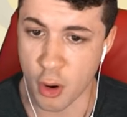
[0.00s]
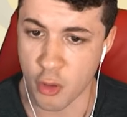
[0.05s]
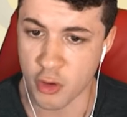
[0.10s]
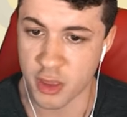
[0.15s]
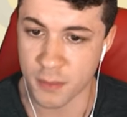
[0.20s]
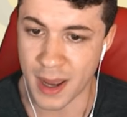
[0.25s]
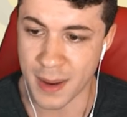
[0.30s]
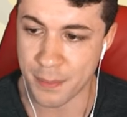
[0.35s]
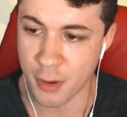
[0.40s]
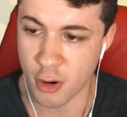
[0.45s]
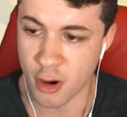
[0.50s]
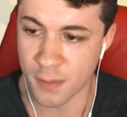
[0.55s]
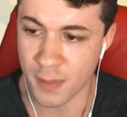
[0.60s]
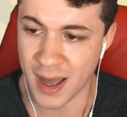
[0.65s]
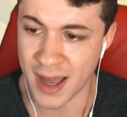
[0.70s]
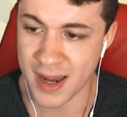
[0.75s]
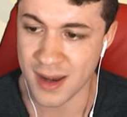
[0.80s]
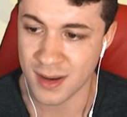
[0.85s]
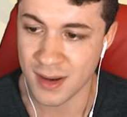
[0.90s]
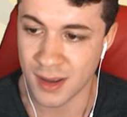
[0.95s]
both of my
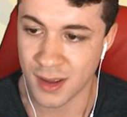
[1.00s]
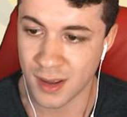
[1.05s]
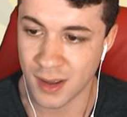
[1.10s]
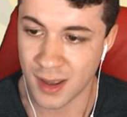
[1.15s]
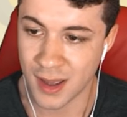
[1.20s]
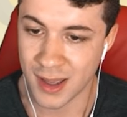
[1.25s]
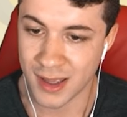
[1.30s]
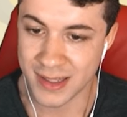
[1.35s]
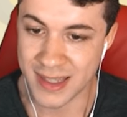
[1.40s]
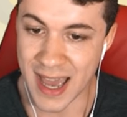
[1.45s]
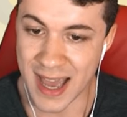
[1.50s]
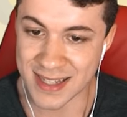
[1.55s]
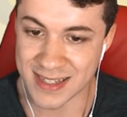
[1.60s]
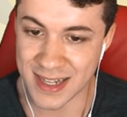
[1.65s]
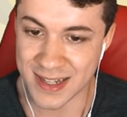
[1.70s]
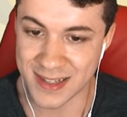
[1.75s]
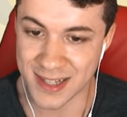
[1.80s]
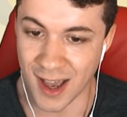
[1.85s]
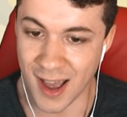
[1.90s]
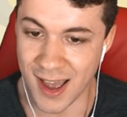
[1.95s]
Pokemon? Yes,
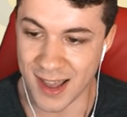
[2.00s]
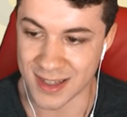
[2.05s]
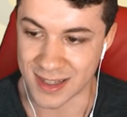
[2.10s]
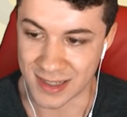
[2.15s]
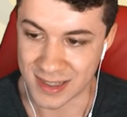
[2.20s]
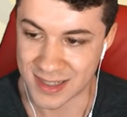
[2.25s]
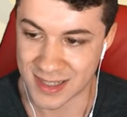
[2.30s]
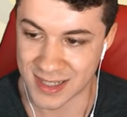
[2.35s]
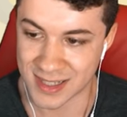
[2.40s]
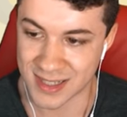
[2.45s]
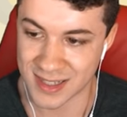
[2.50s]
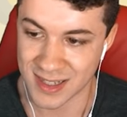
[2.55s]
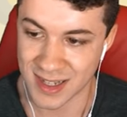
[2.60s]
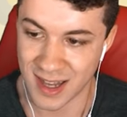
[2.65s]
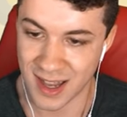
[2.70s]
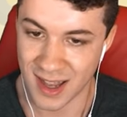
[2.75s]
it does!